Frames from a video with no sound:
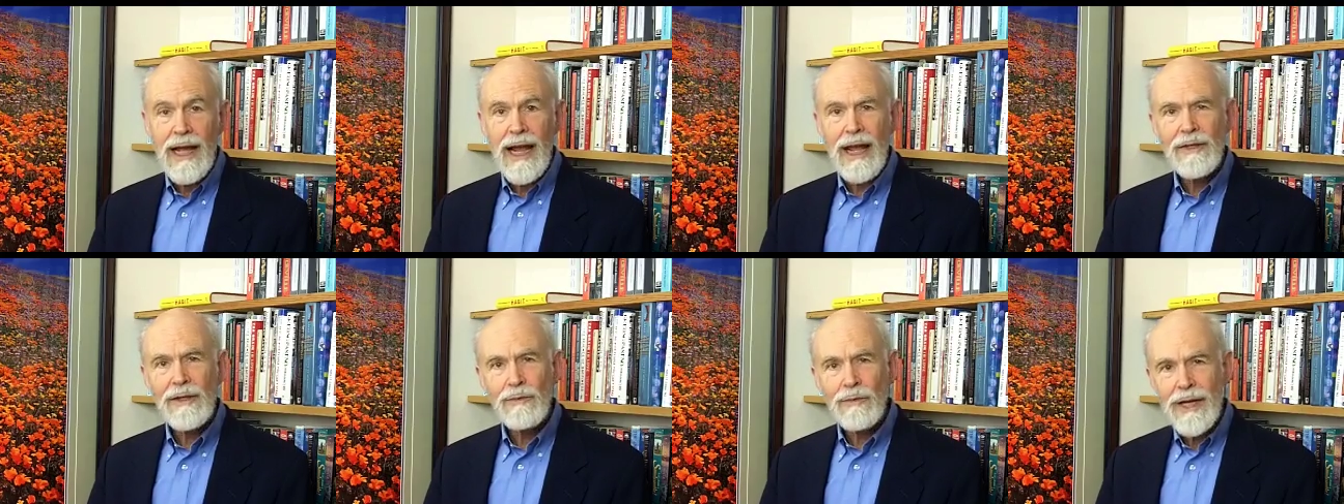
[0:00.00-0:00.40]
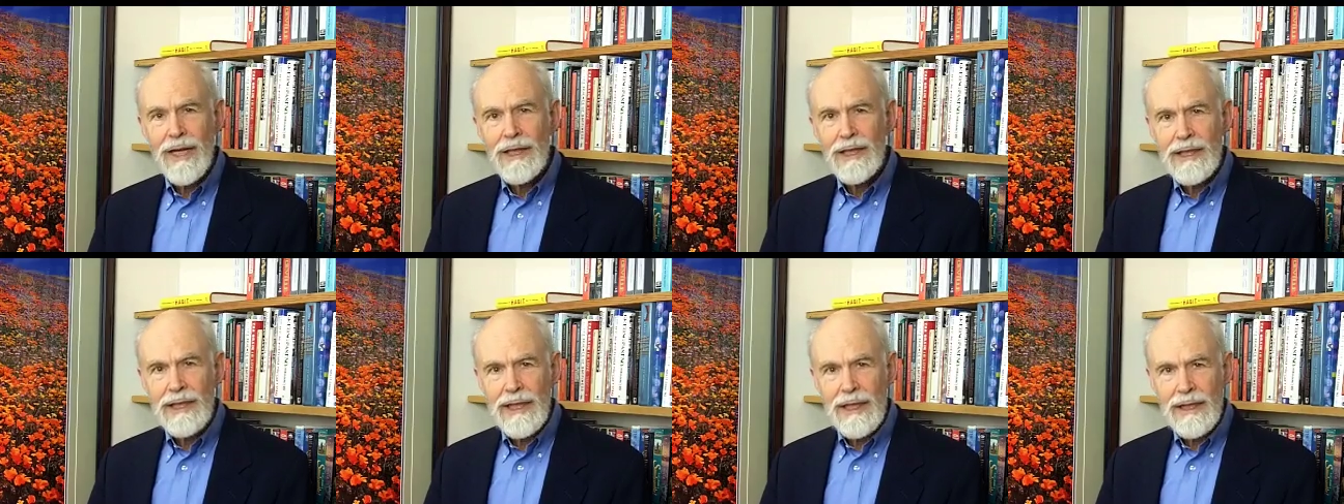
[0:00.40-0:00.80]
And the
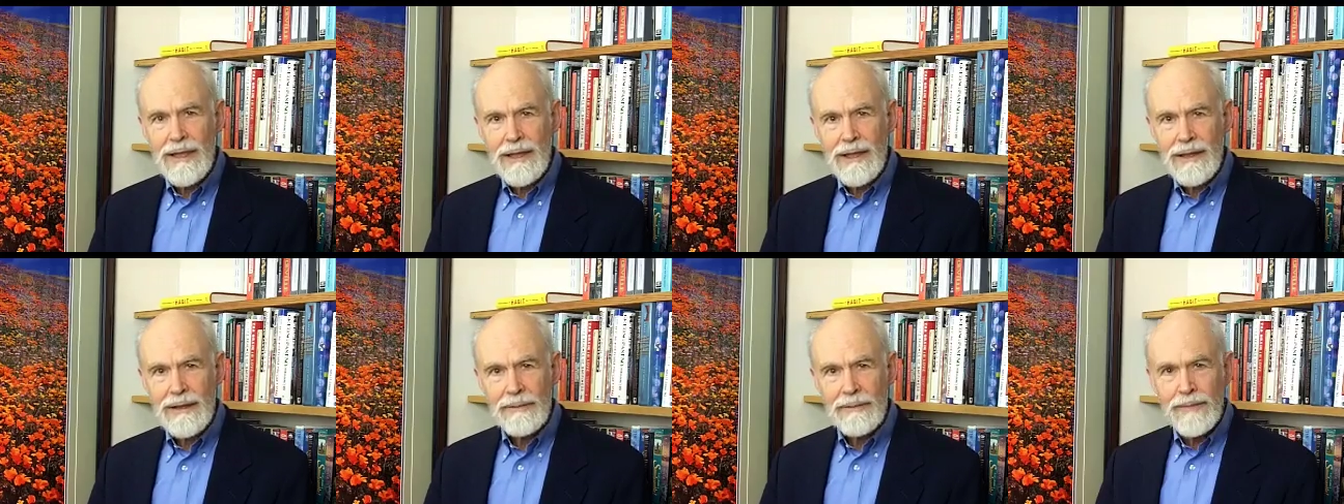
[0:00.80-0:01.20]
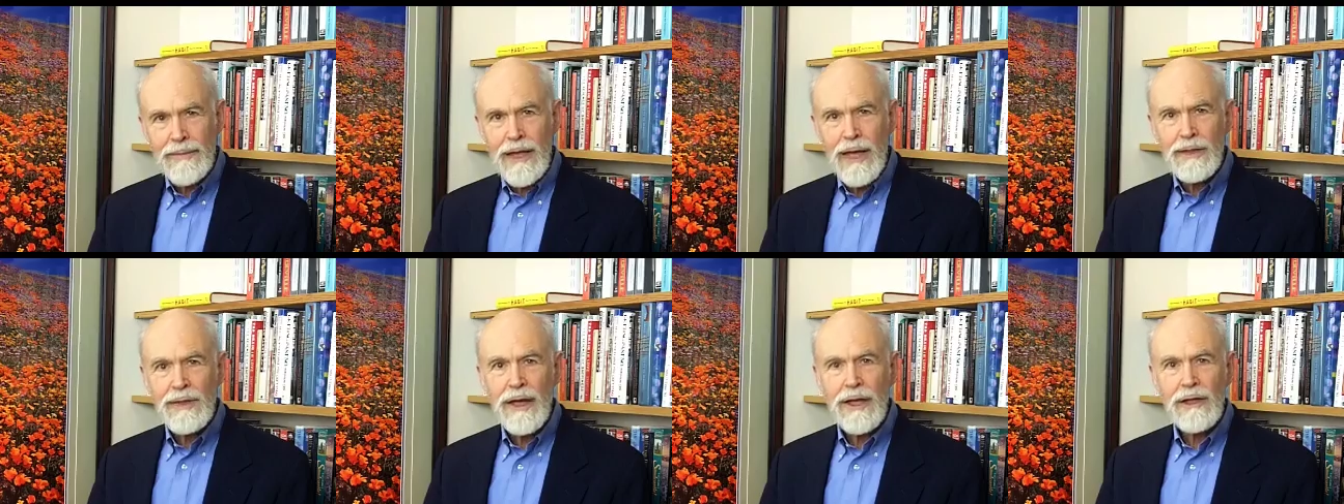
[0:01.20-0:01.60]
reason is
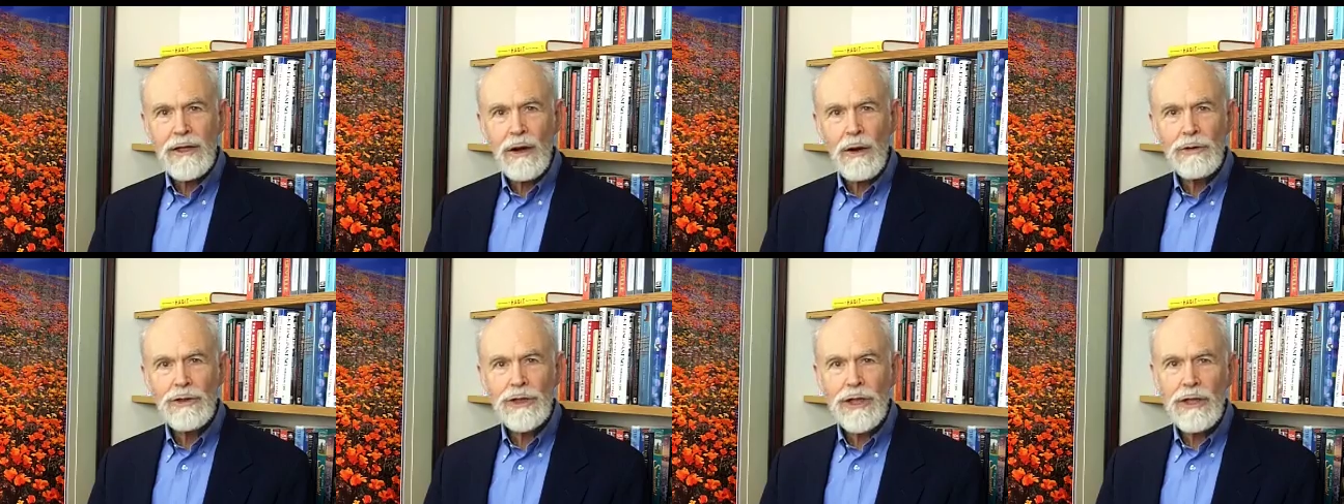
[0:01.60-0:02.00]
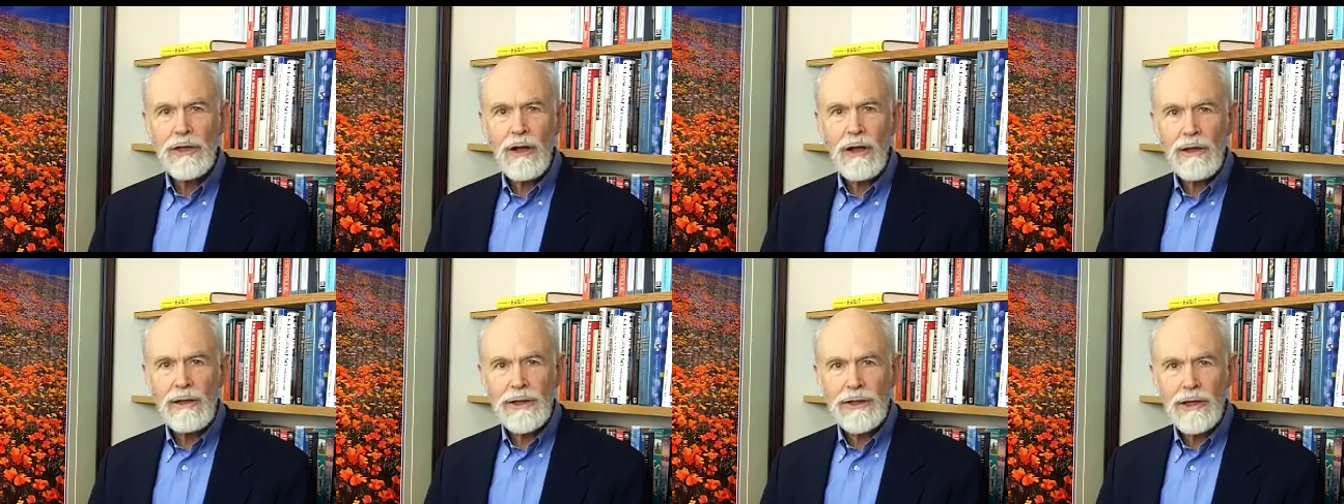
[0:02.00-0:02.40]
that a coach can
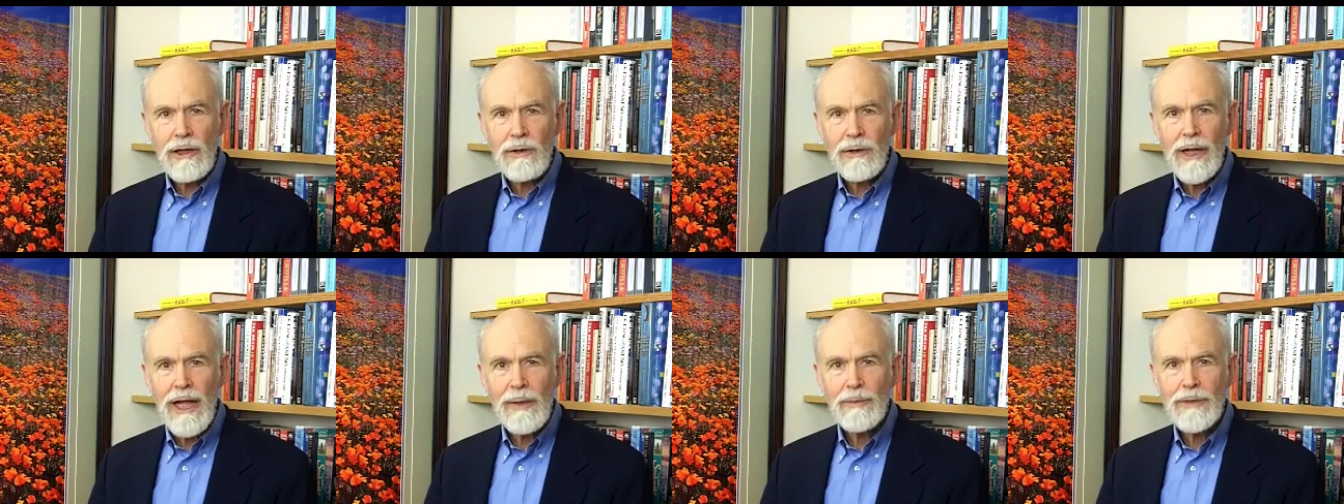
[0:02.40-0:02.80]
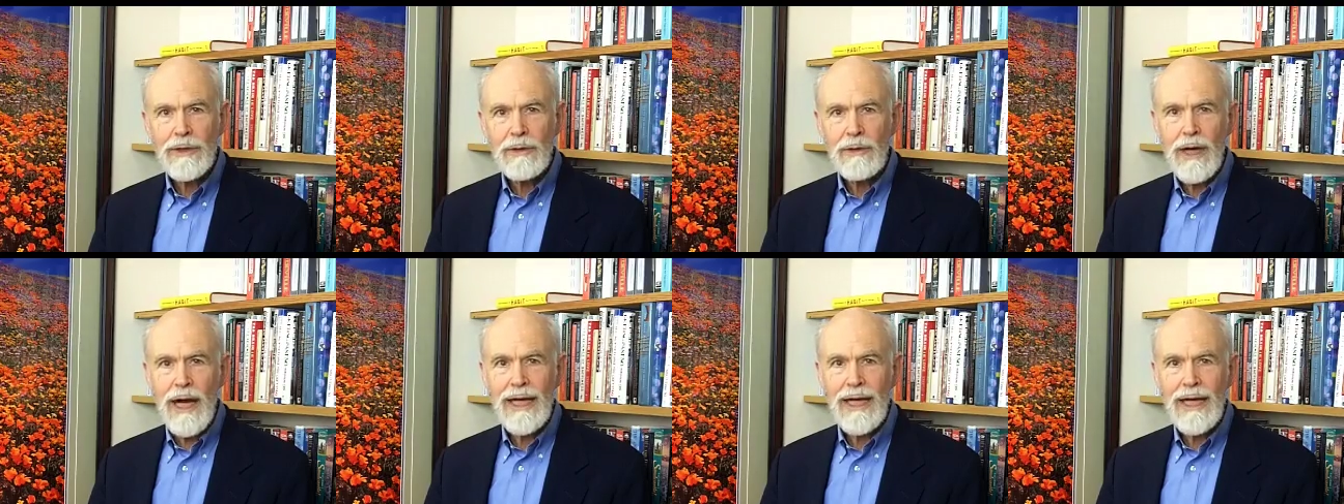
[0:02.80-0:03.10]
also help you